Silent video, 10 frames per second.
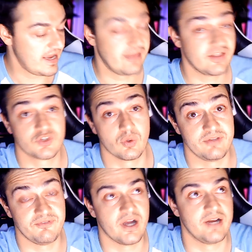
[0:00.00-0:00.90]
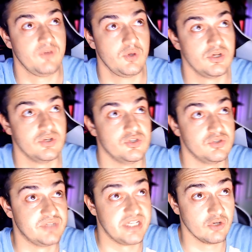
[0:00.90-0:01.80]
and that's totally fine. If you can
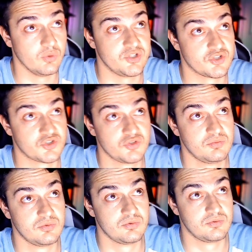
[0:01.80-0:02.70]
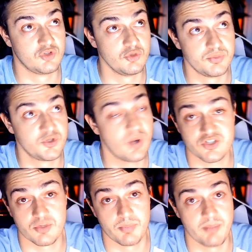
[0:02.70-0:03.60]
deal with just two
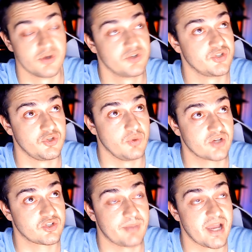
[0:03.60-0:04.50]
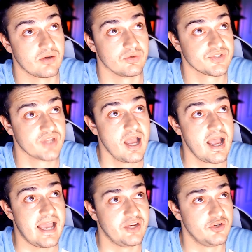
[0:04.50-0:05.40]
extra bumpers and 2 extra paddles,
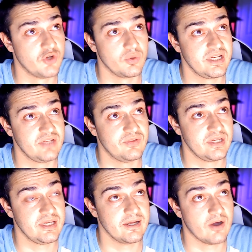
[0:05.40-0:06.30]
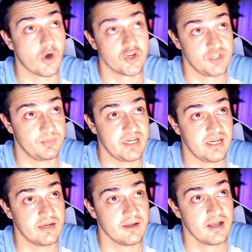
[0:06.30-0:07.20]
and you don't need the
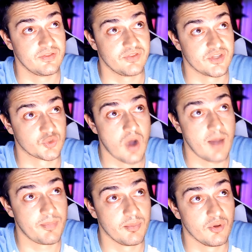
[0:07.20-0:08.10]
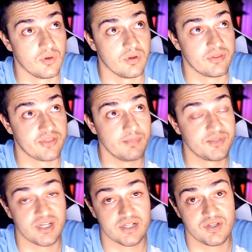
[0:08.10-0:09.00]
RGB, the swappable
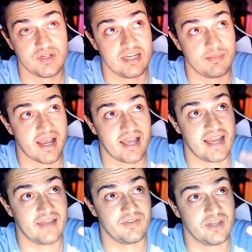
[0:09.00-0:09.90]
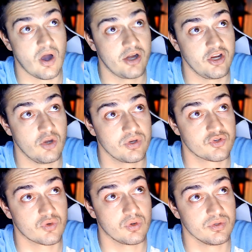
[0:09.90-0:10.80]
thumbsticks and D-pad, and the audio
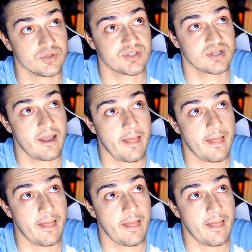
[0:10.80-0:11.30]
controls,